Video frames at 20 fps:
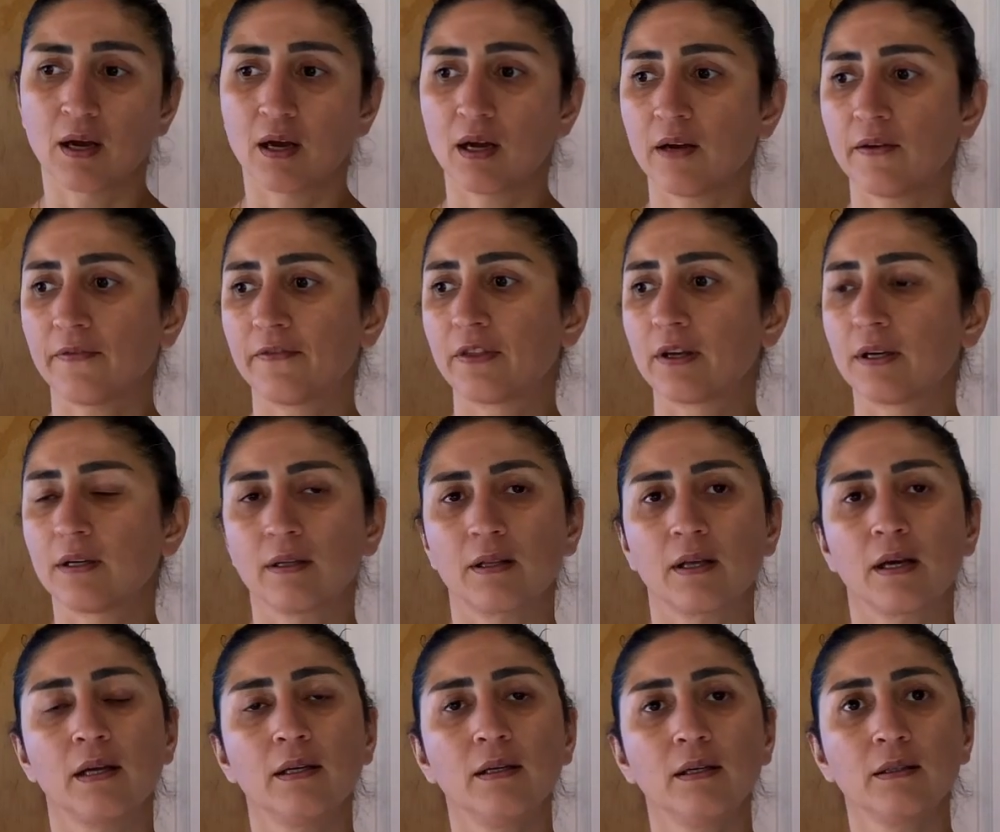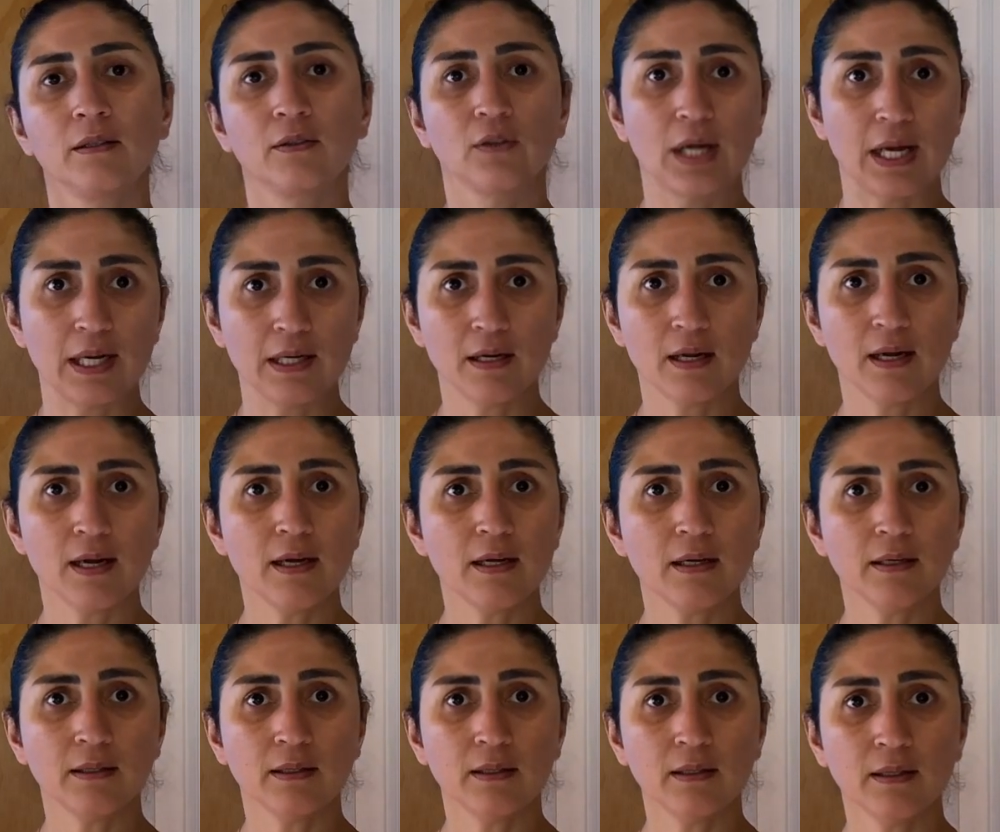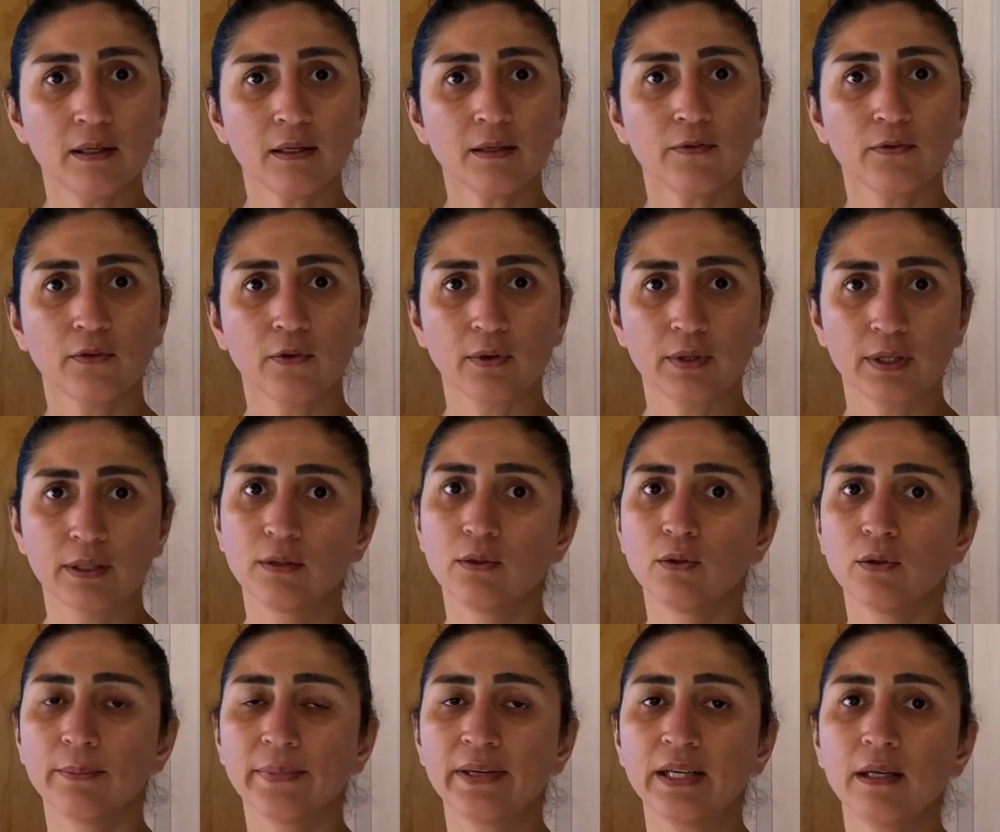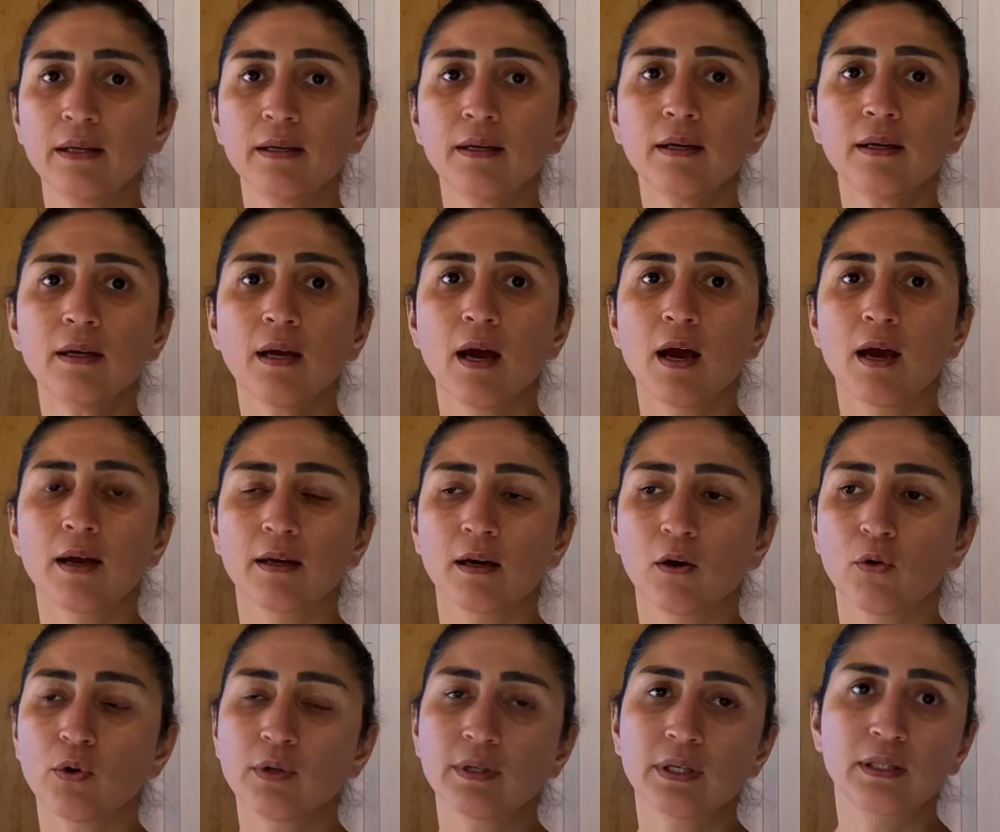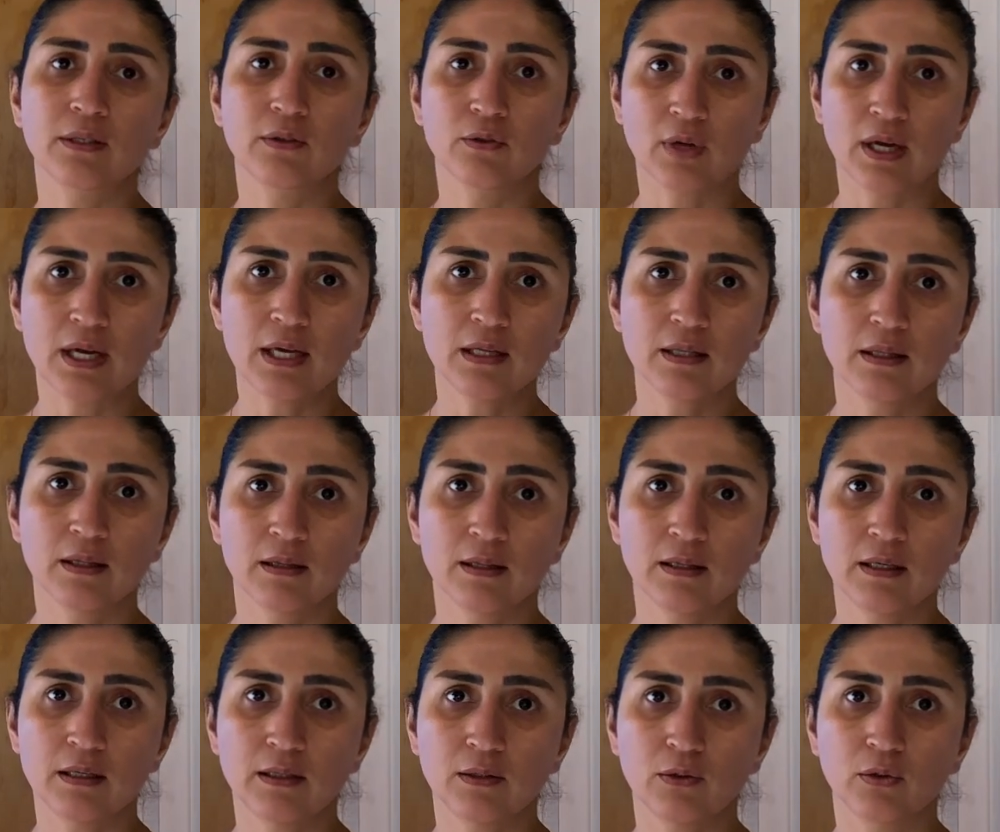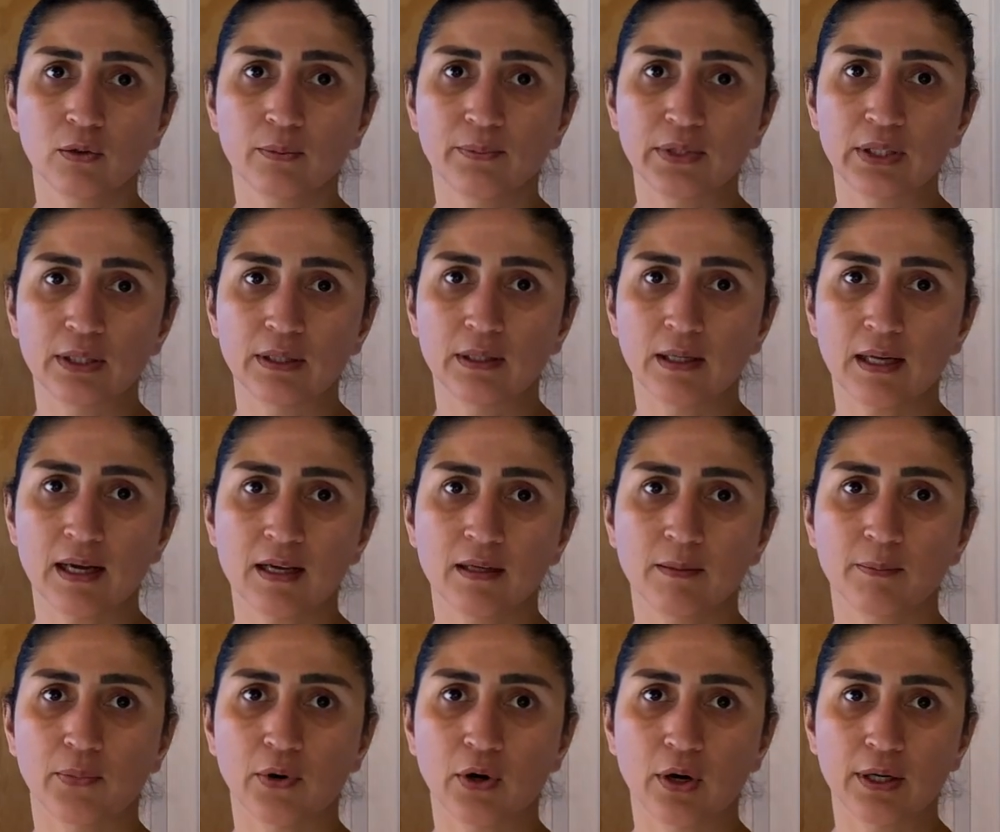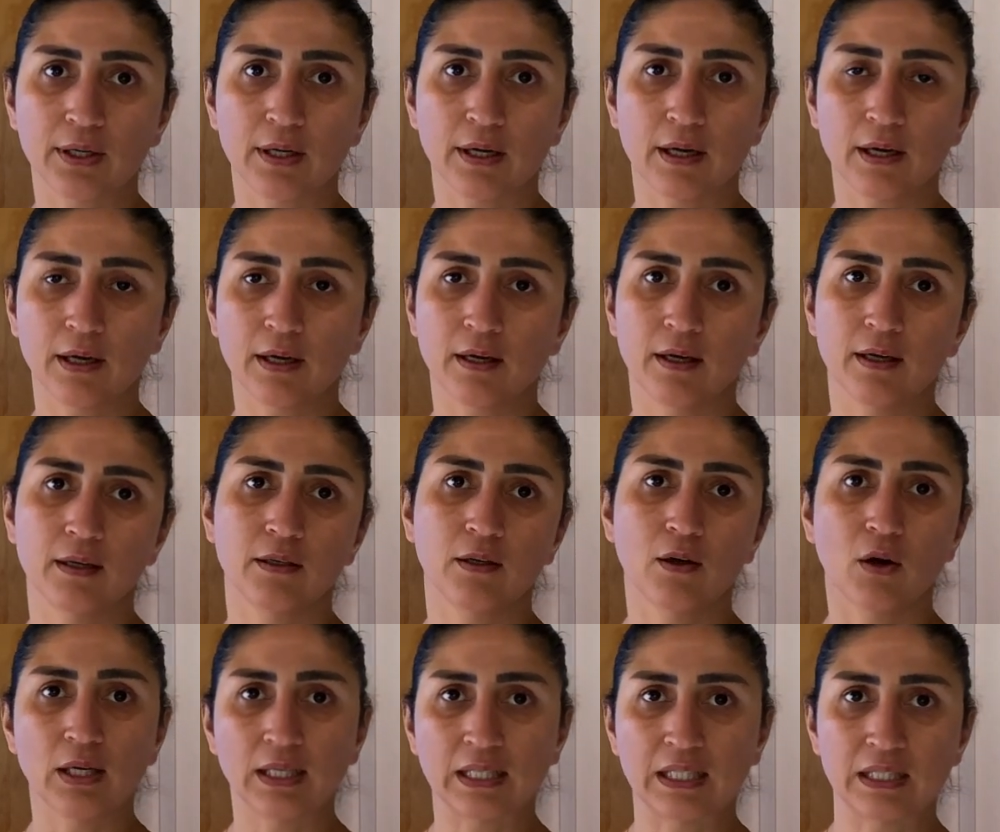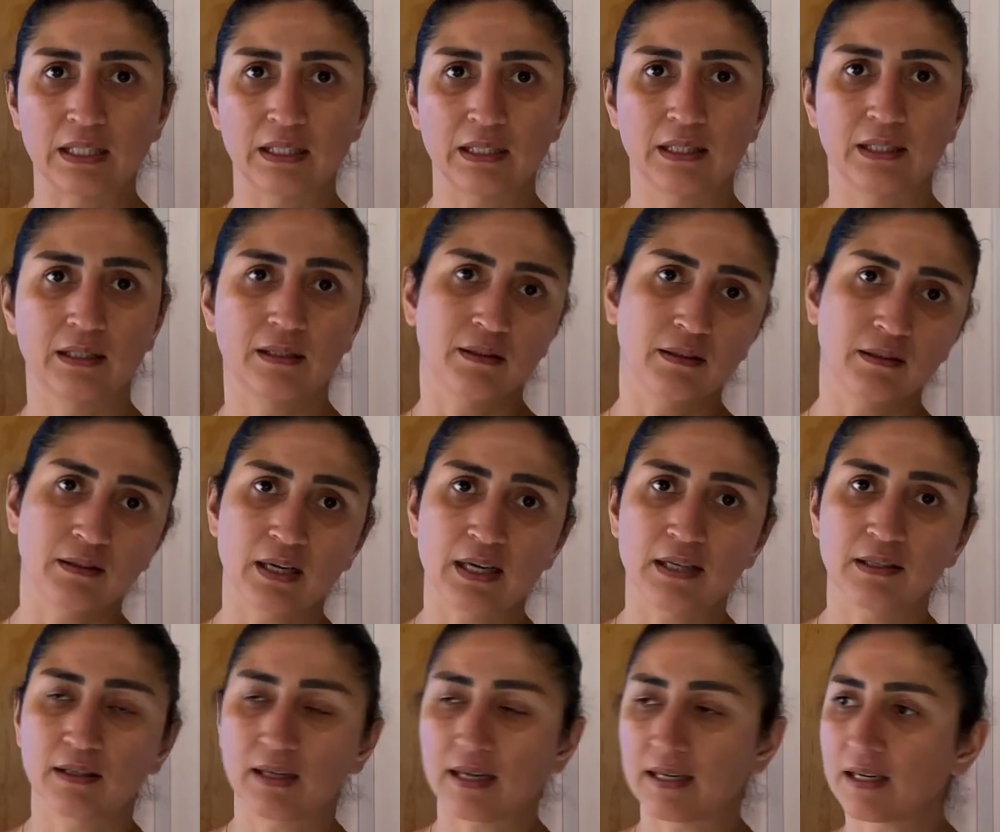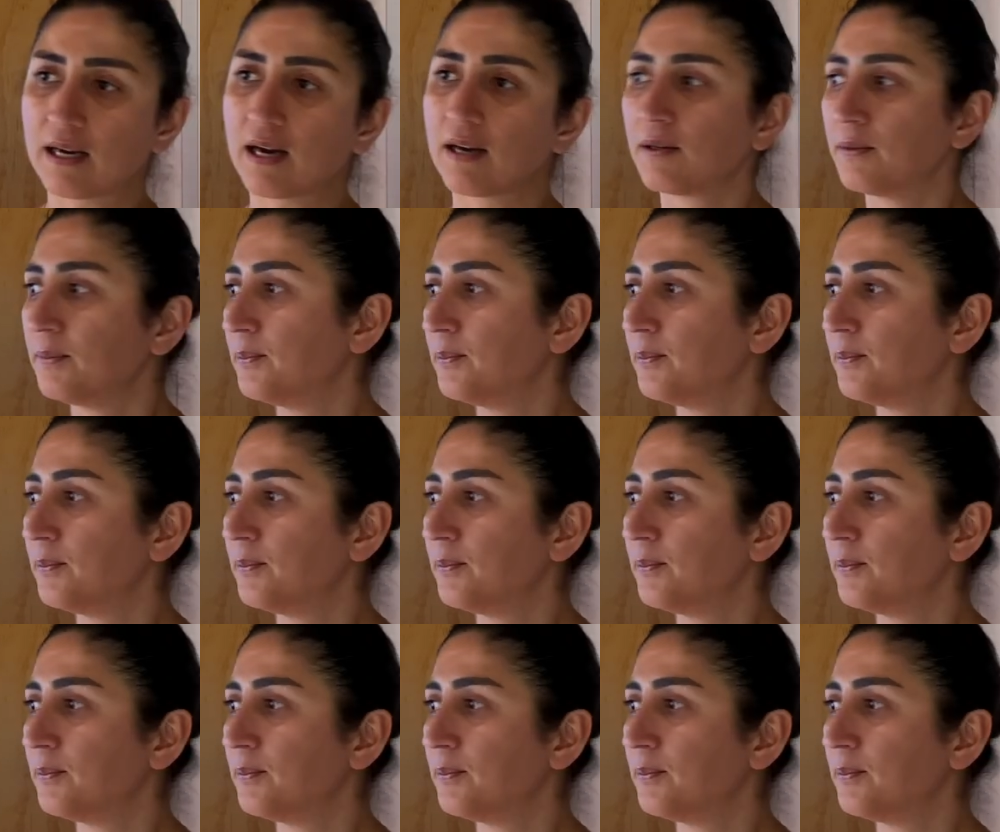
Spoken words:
If there is any drain laying needed for the new building, all the drains need to be laid by a licensed drain layer.